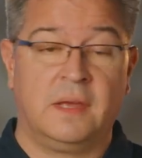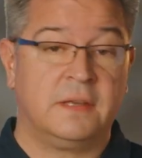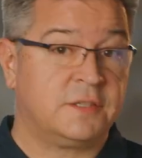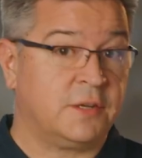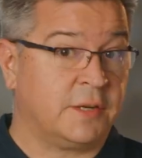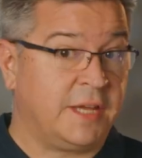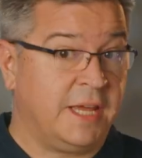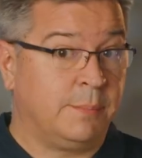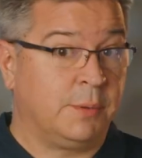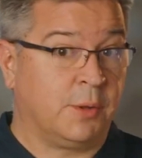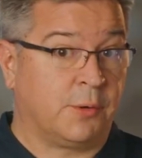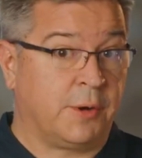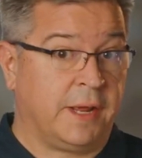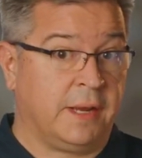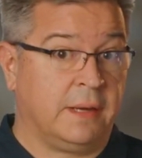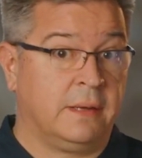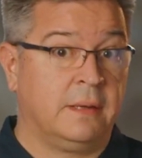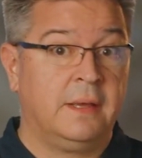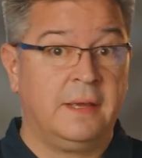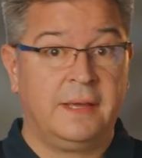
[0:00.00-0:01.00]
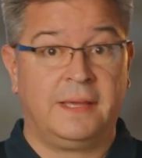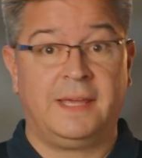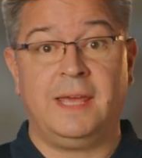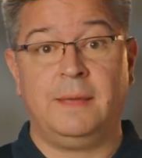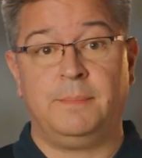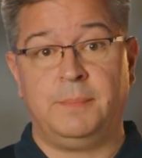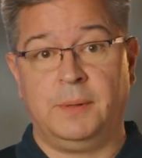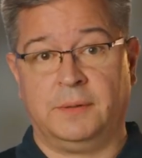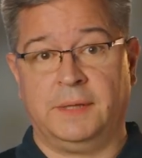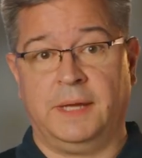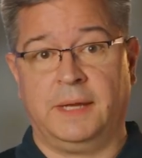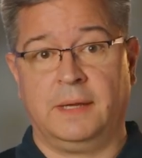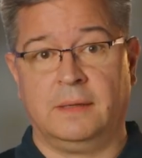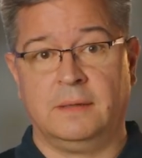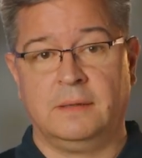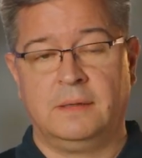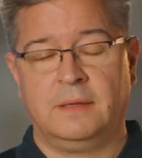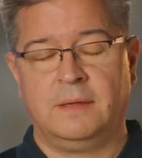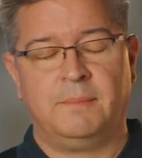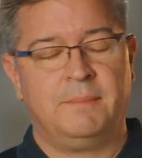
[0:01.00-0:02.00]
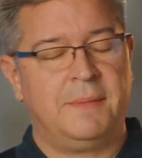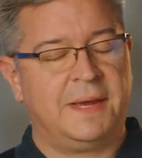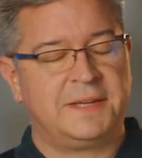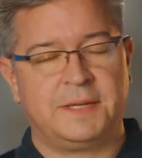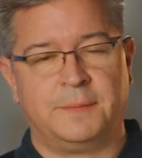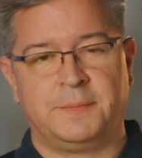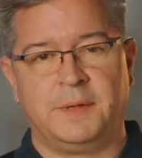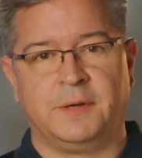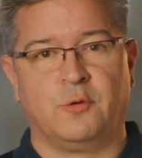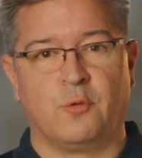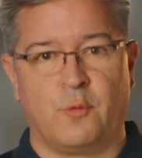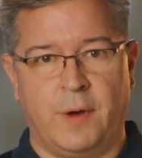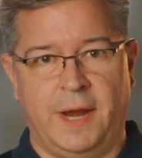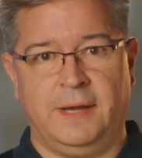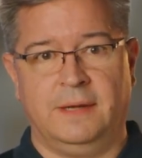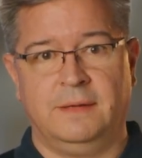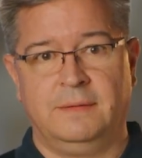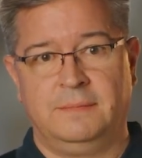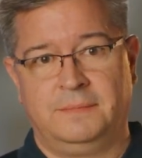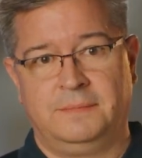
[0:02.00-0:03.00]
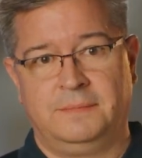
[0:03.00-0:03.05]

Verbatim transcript: So keep learning, keep building, make something great.